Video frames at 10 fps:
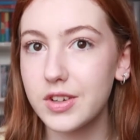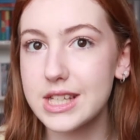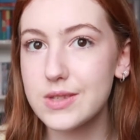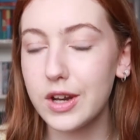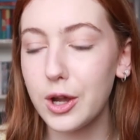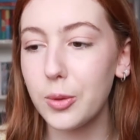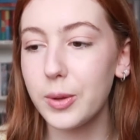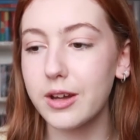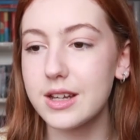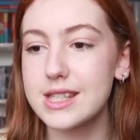for this video
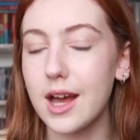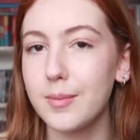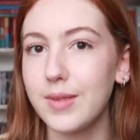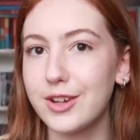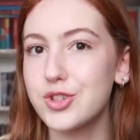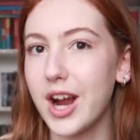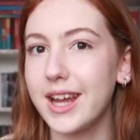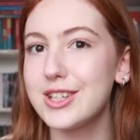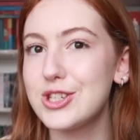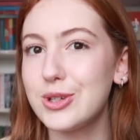because I'm like
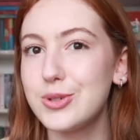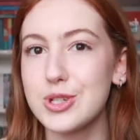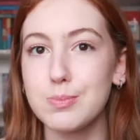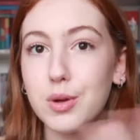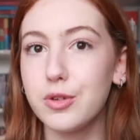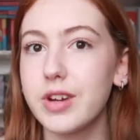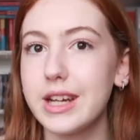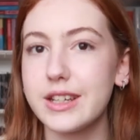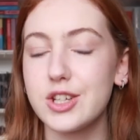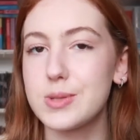trying to just mood
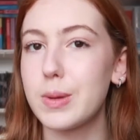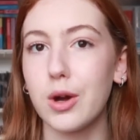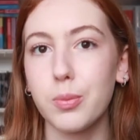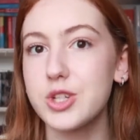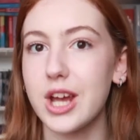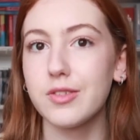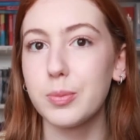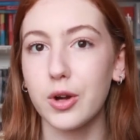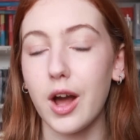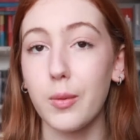read and just pick up whichever
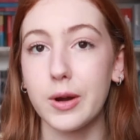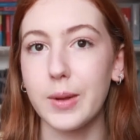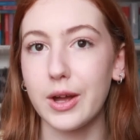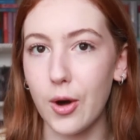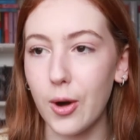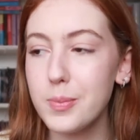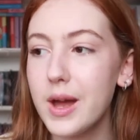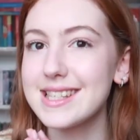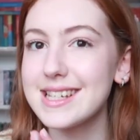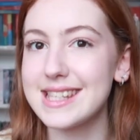book I want to pick up.
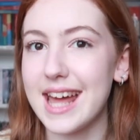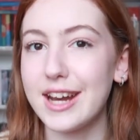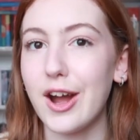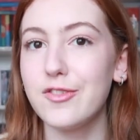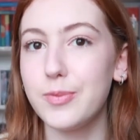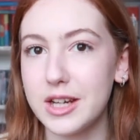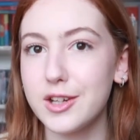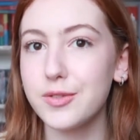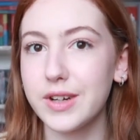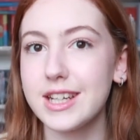As I said, I've been
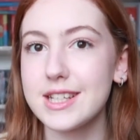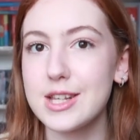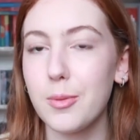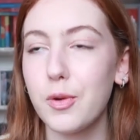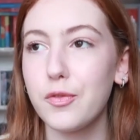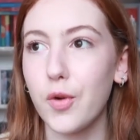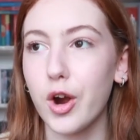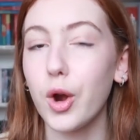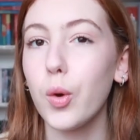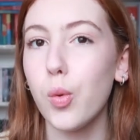in a reading slump
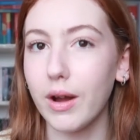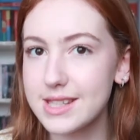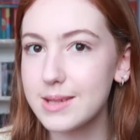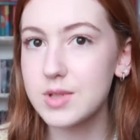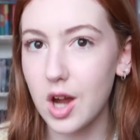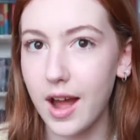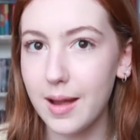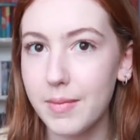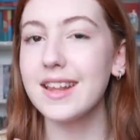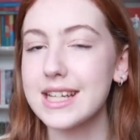for quite some
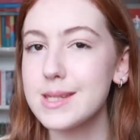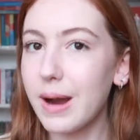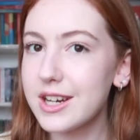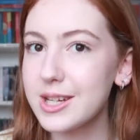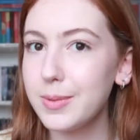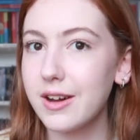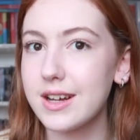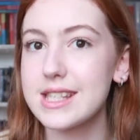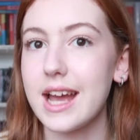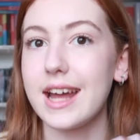time, and that's partially
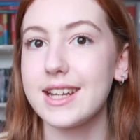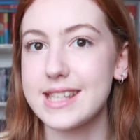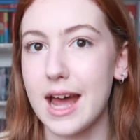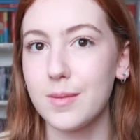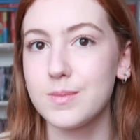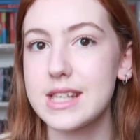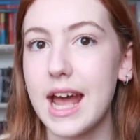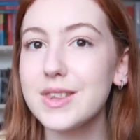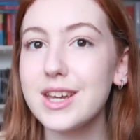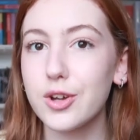because I had exams,
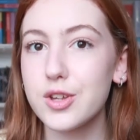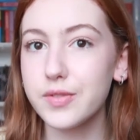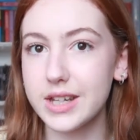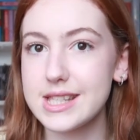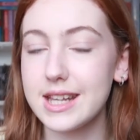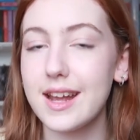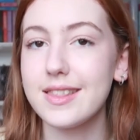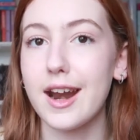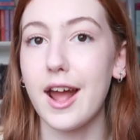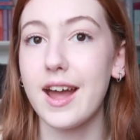but the other reason
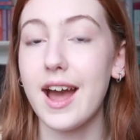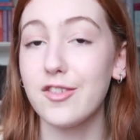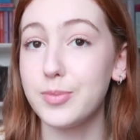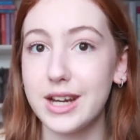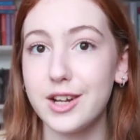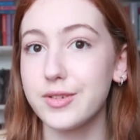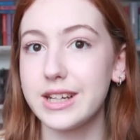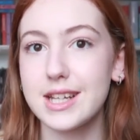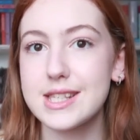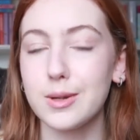that I have been in a
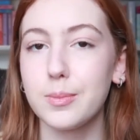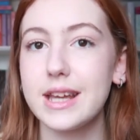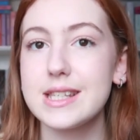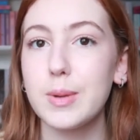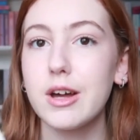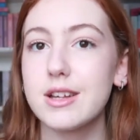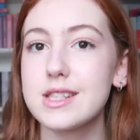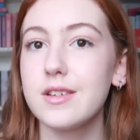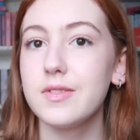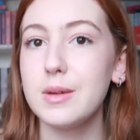reading slump is
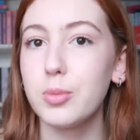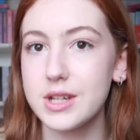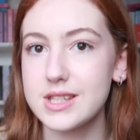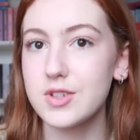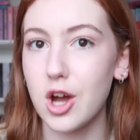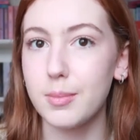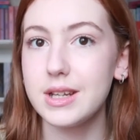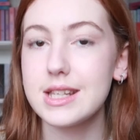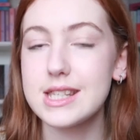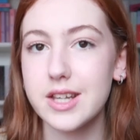because of the Boys of
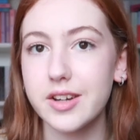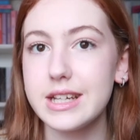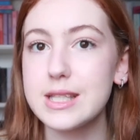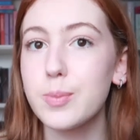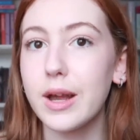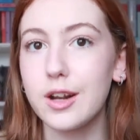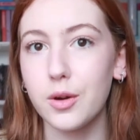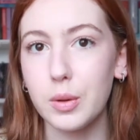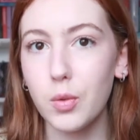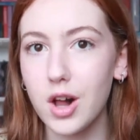Tommen series by
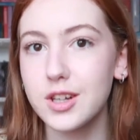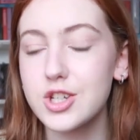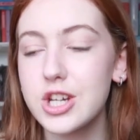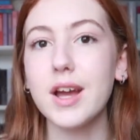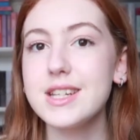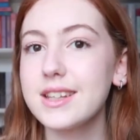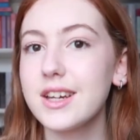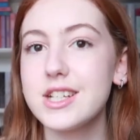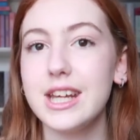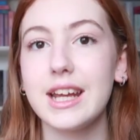Chloe Walsh. Binding
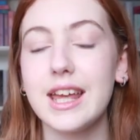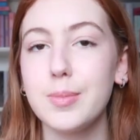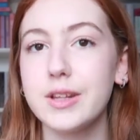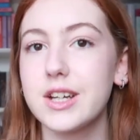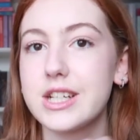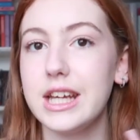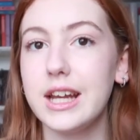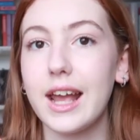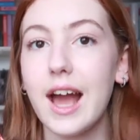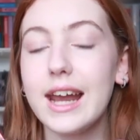13 and Keeping 13,
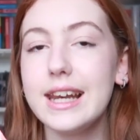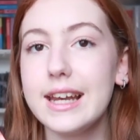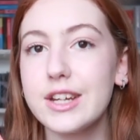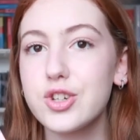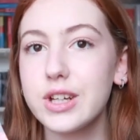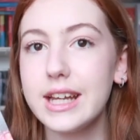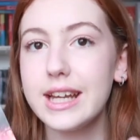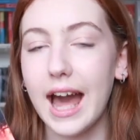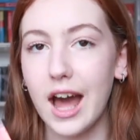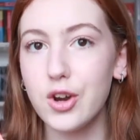like I literally
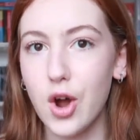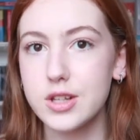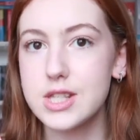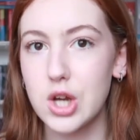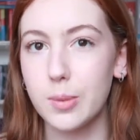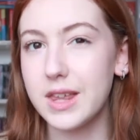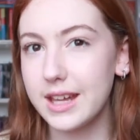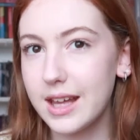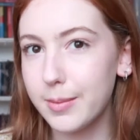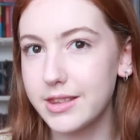cannot stop
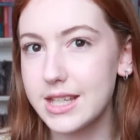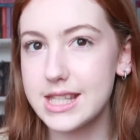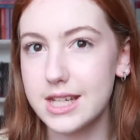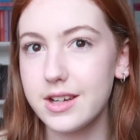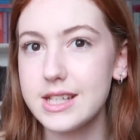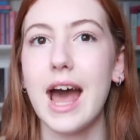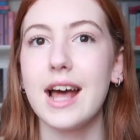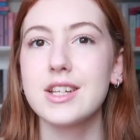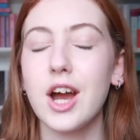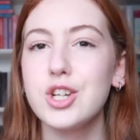thinking about this series,
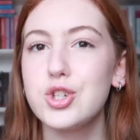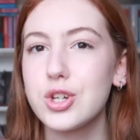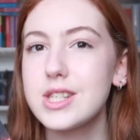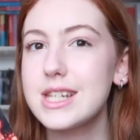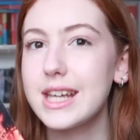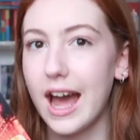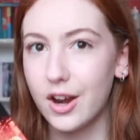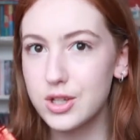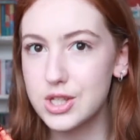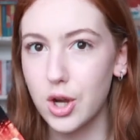and I just
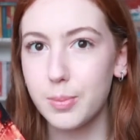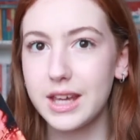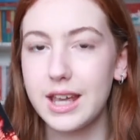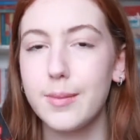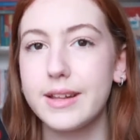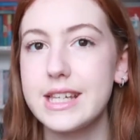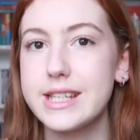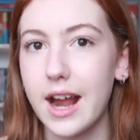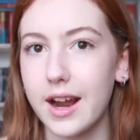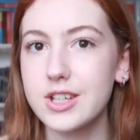cannot stop thinking about
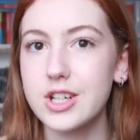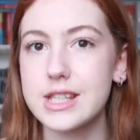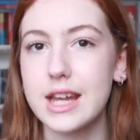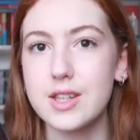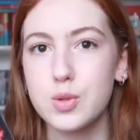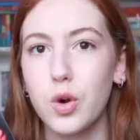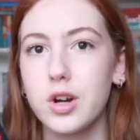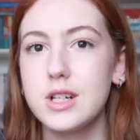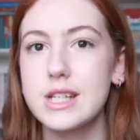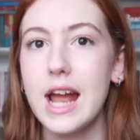these characters and this
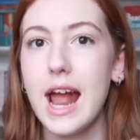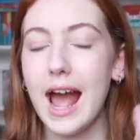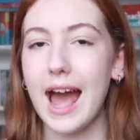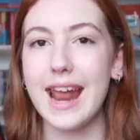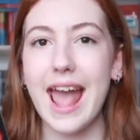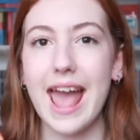world and